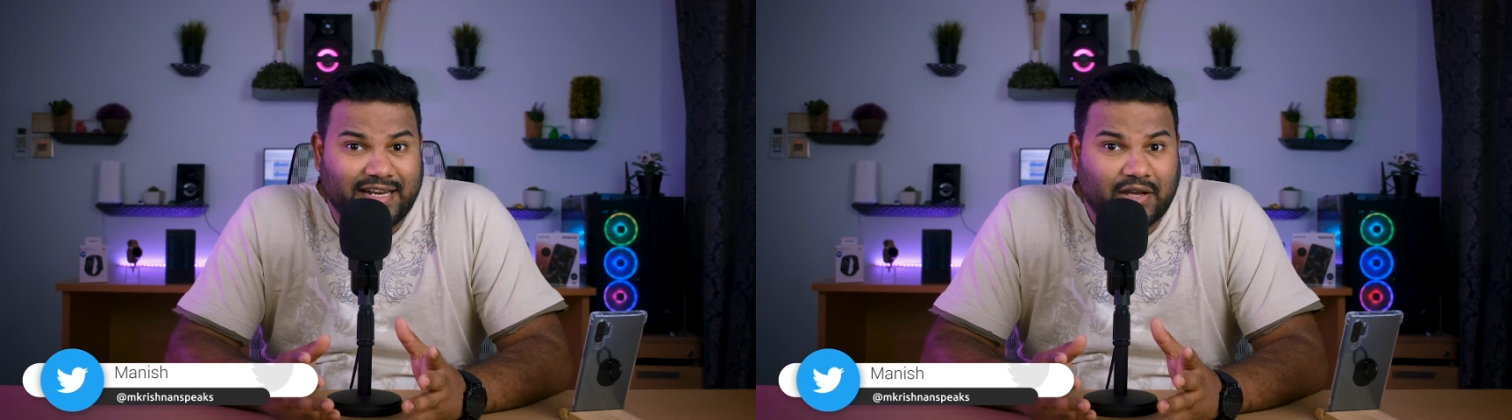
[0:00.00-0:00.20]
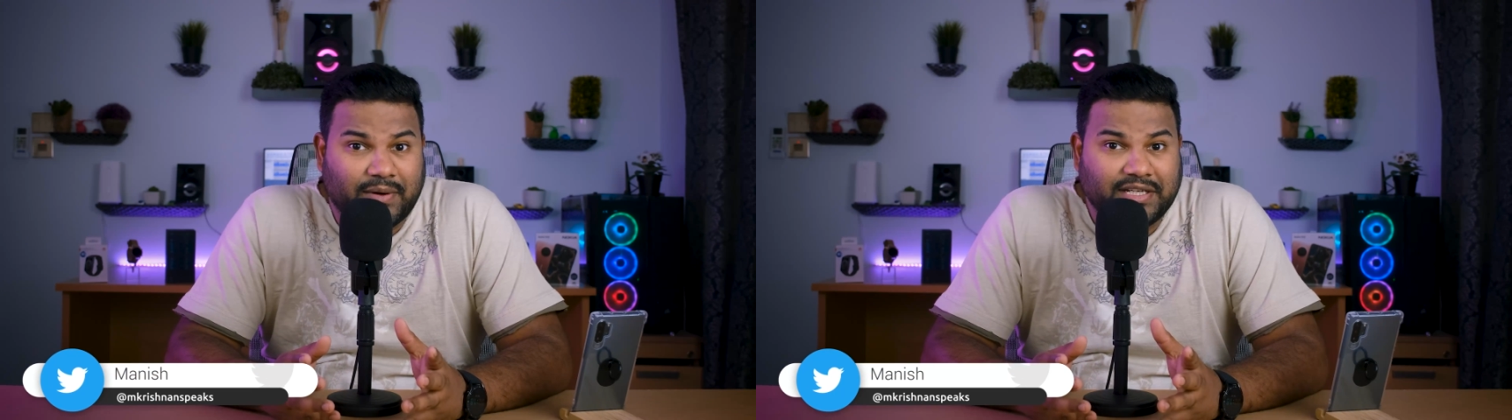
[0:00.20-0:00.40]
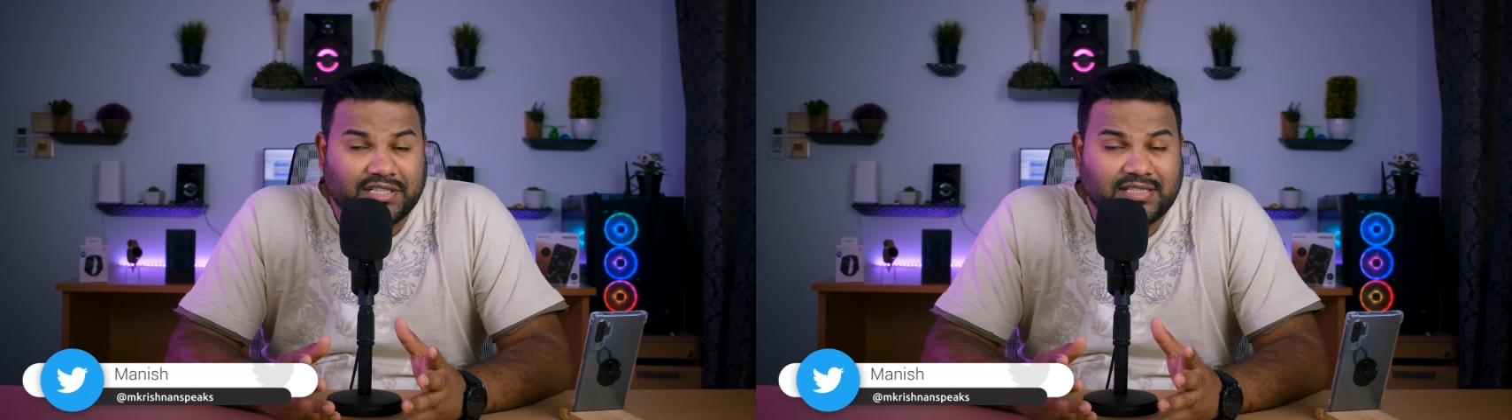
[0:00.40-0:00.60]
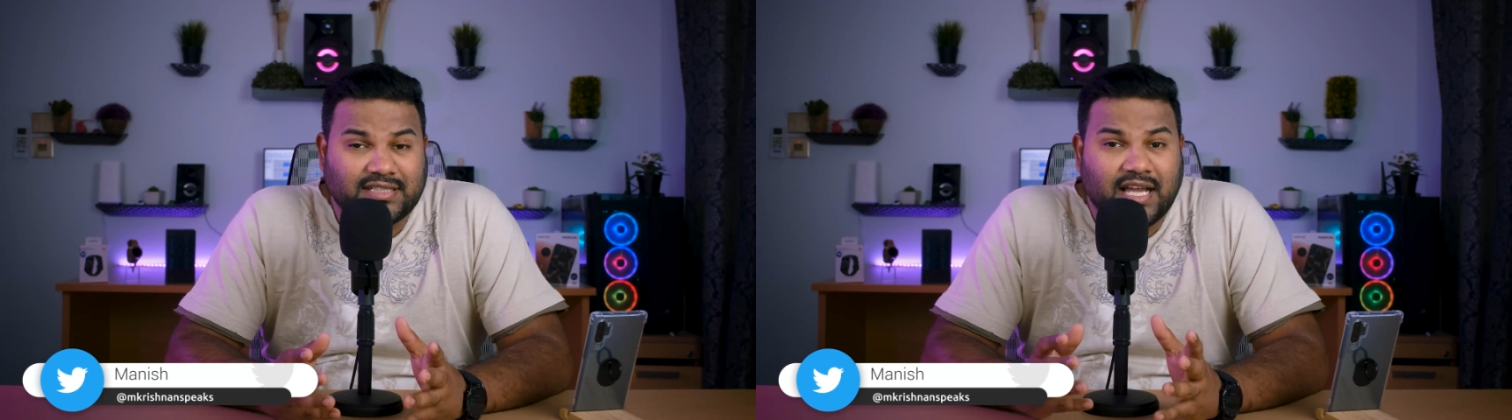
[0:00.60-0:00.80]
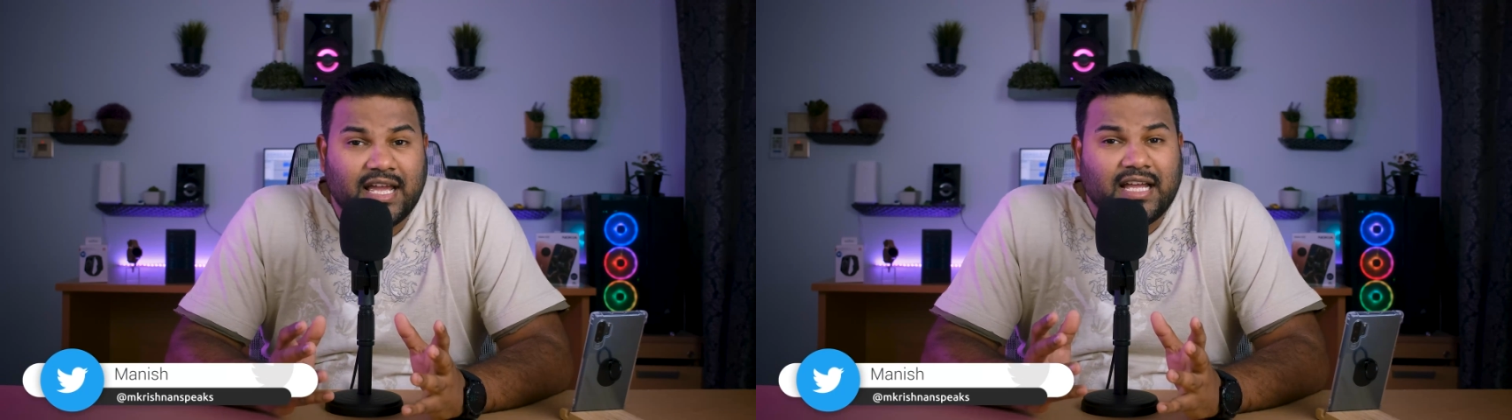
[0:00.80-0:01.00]

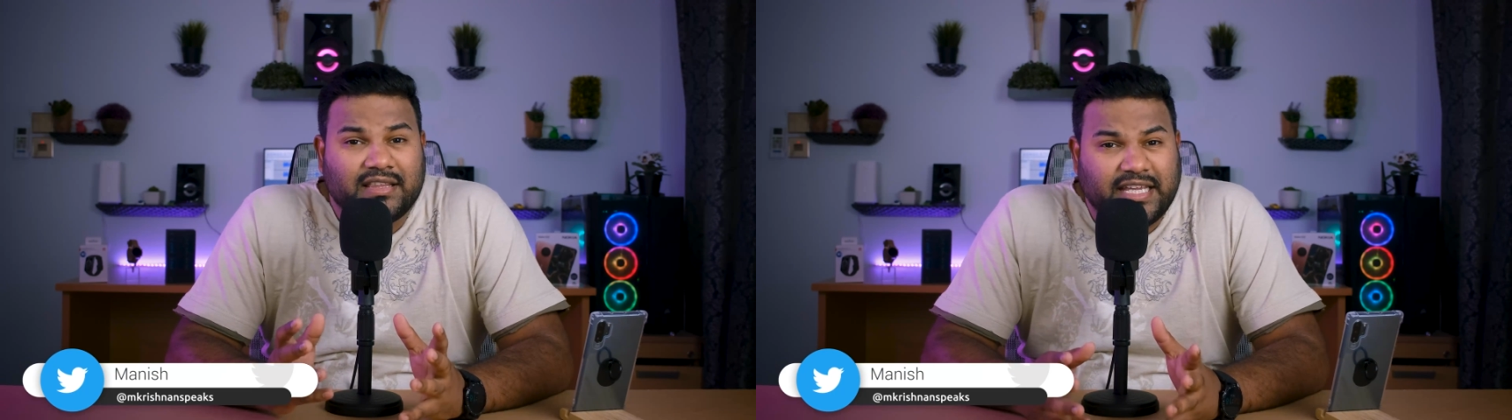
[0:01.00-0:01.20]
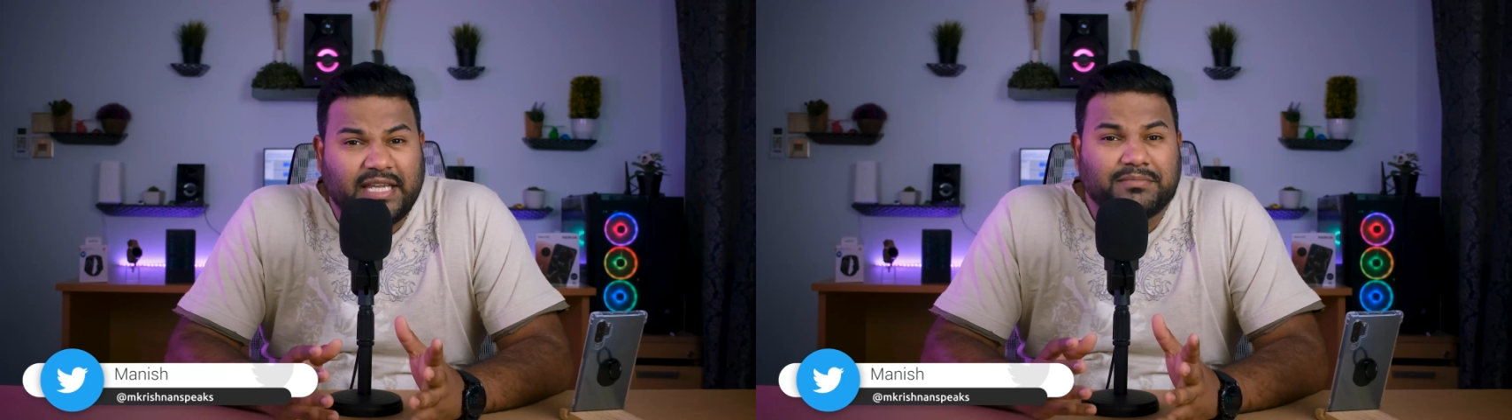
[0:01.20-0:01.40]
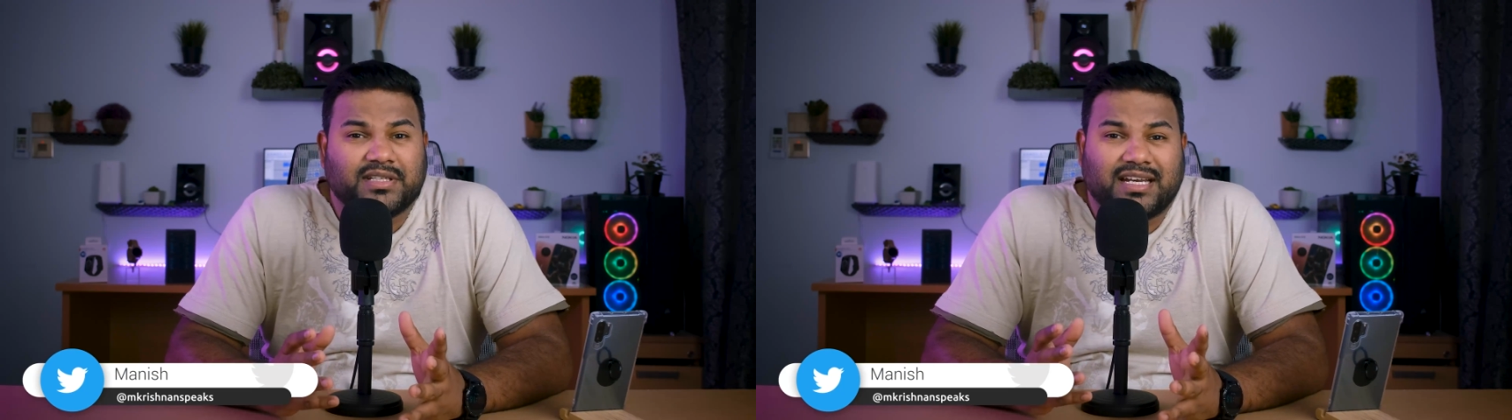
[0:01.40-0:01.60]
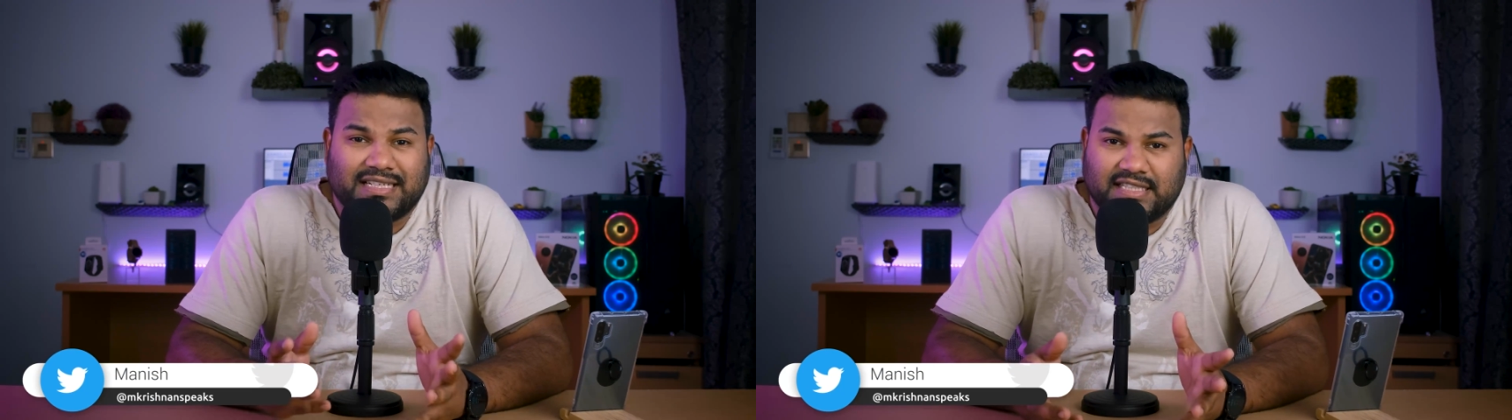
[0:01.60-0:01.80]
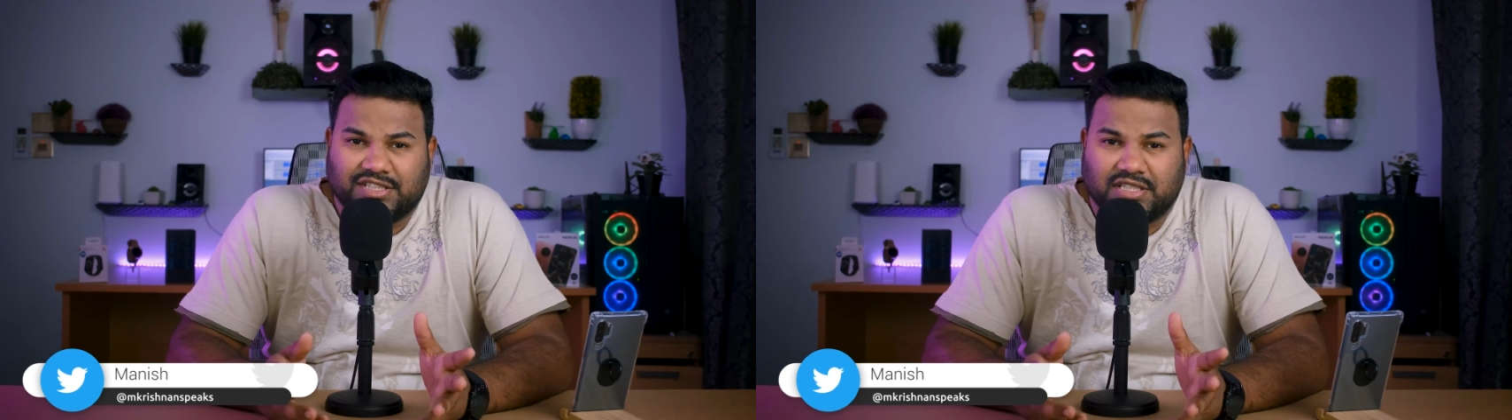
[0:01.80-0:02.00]
decorations, themes are
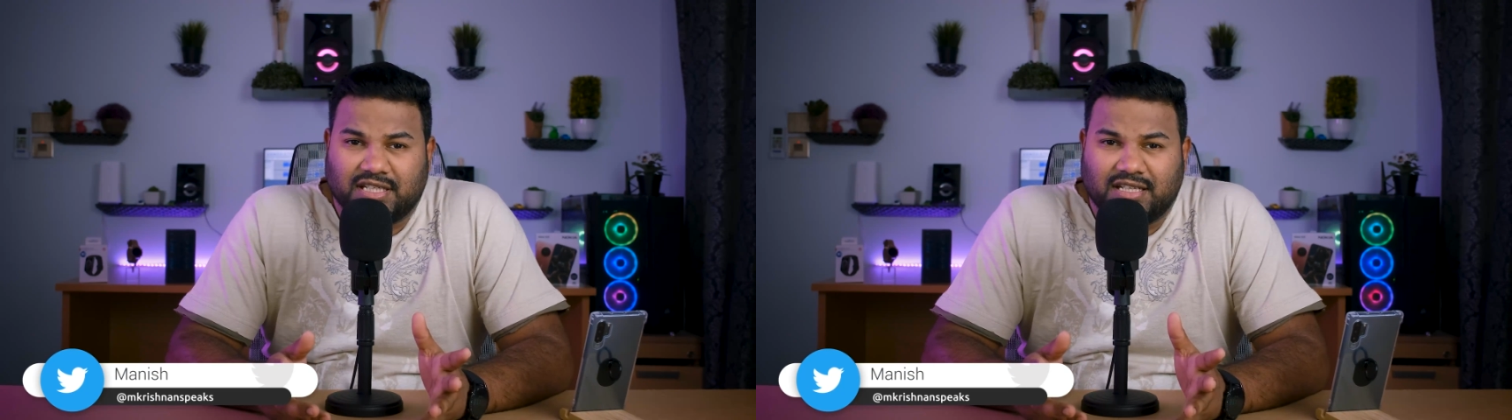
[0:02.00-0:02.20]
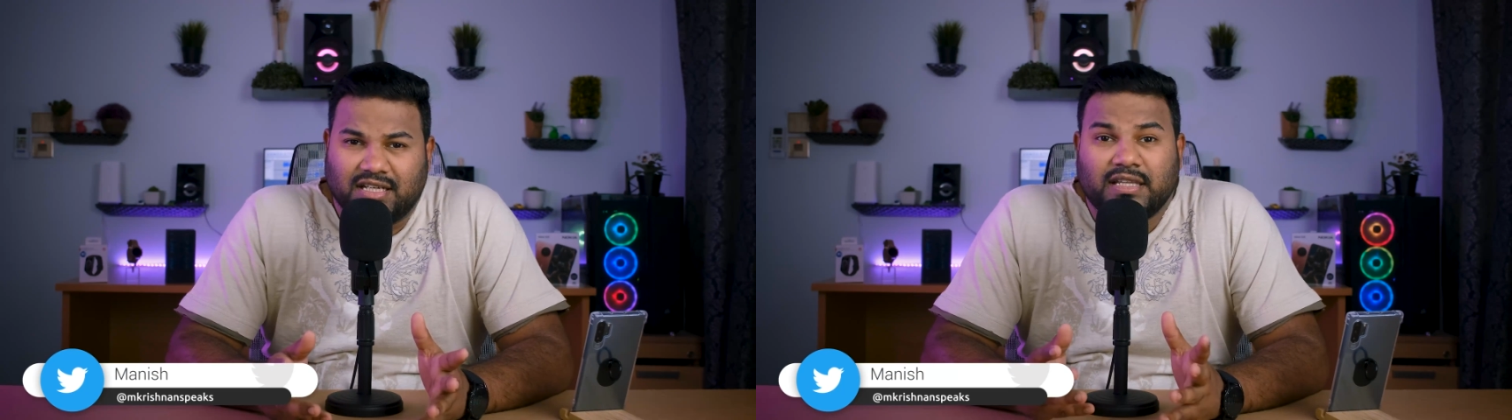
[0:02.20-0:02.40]
essential.